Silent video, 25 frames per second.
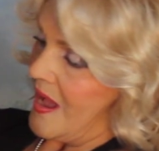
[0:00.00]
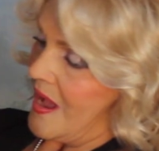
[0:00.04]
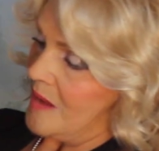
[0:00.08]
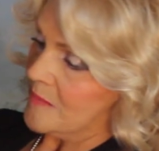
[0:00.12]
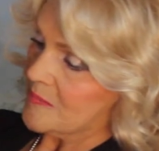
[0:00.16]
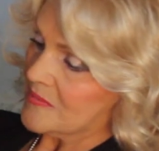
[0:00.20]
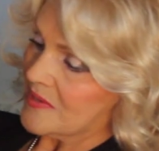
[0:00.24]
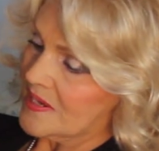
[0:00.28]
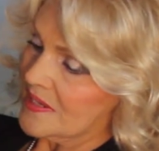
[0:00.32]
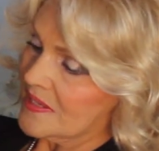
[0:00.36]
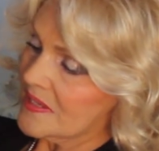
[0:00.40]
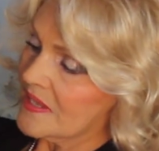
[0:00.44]

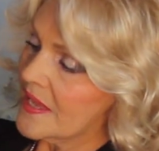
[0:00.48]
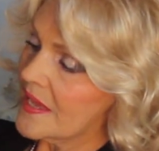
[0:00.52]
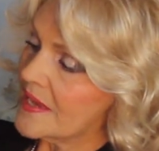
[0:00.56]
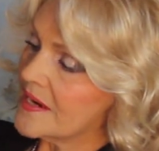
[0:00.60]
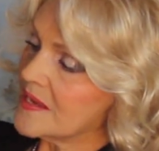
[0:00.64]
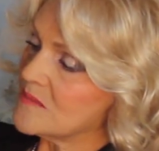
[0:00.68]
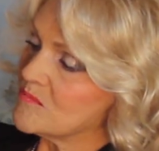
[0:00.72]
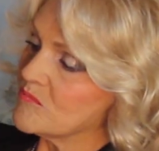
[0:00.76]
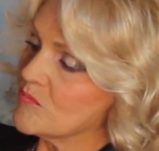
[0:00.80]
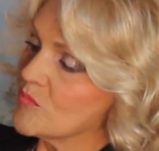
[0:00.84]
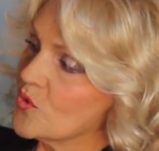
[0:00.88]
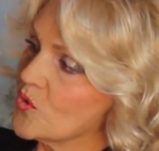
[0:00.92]
I'm going to
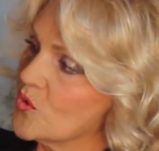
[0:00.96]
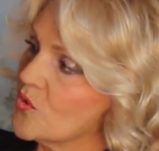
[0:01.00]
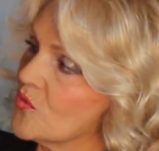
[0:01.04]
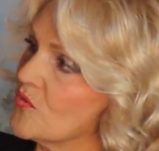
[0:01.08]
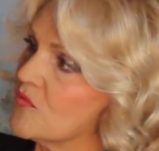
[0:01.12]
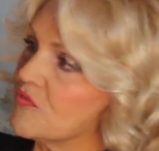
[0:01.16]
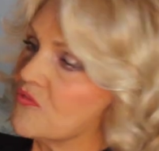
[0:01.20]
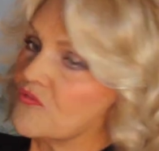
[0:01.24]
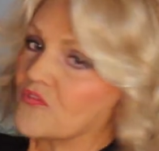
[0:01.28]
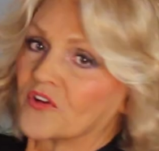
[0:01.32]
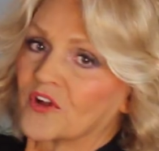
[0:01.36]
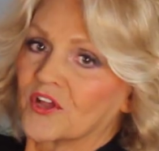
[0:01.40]
let it
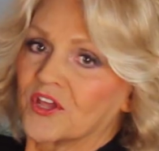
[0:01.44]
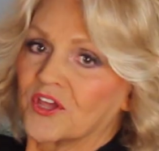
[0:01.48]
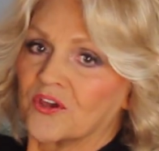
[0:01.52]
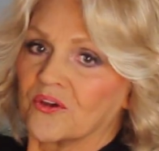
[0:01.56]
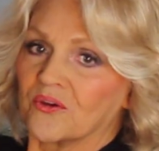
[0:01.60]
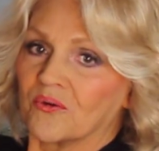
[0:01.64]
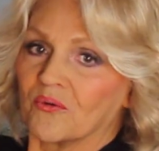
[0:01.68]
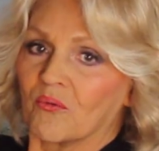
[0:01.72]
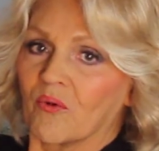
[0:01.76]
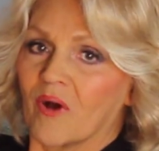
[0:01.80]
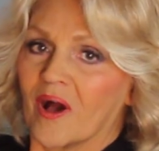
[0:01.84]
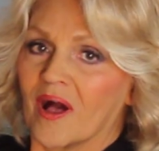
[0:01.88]
move for
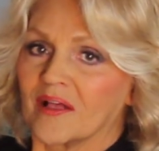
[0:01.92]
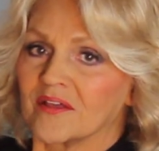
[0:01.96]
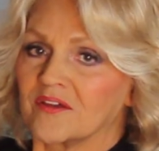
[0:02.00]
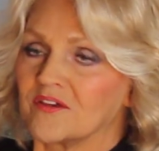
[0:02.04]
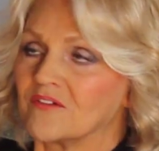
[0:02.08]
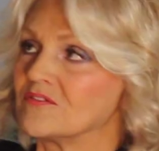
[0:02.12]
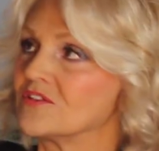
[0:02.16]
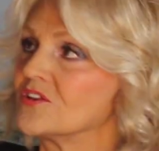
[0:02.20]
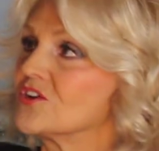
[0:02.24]
you while you